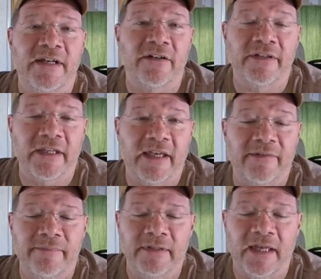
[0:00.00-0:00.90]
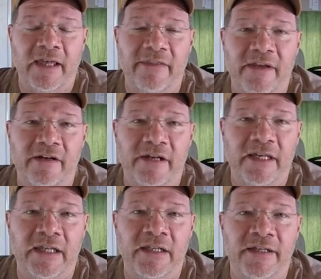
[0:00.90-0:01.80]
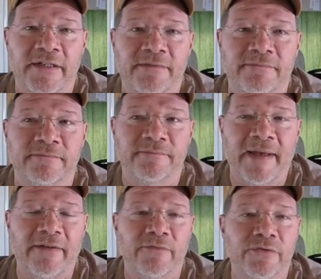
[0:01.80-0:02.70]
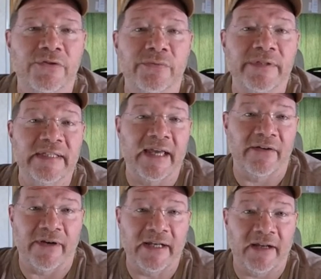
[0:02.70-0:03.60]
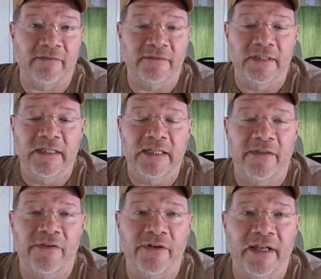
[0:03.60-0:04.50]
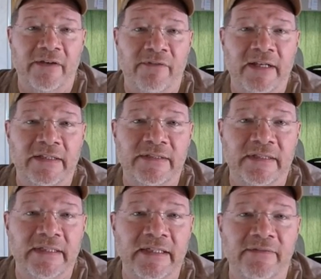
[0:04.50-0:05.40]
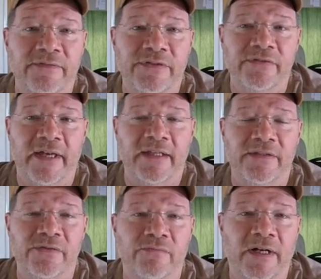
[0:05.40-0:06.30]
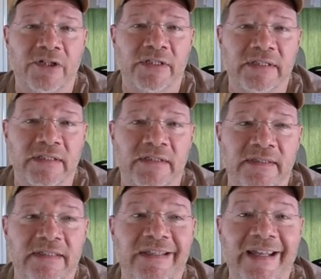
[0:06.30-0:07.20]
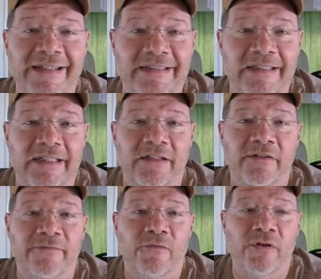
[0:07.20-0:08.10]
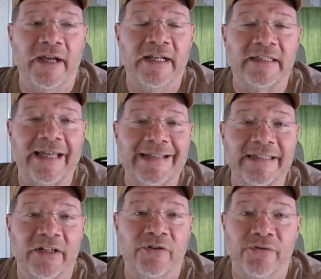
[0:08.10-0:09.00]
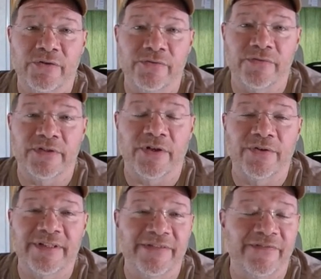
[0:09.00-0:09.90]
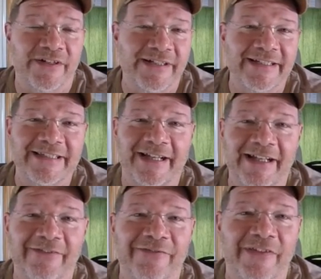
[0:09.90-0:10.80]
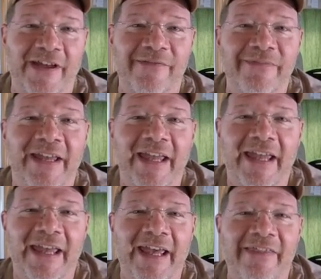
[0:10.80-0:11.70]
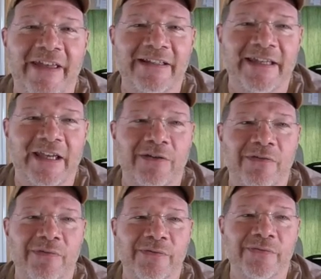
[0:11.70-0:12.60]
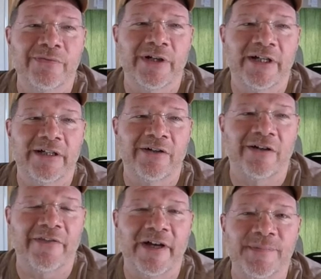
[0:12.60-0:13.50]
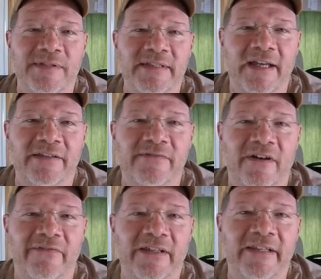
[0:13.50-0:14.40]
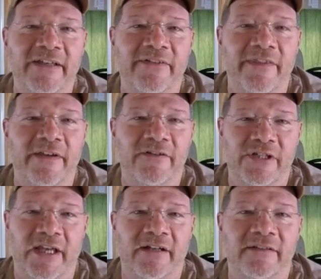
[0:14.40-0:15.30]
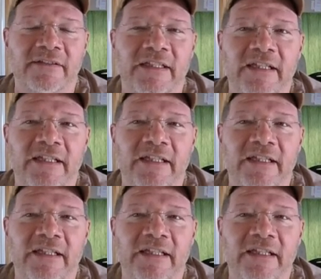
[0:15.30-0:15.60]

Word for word: Daryl and Kim, and they're in um, Baton Rouge, Louisiana right now. And they're getting ready to leave to head to Washington State for an Alaskan cruise. So it's very exciting for them and they take you through uh, all the ups and downs of RV life on their channel.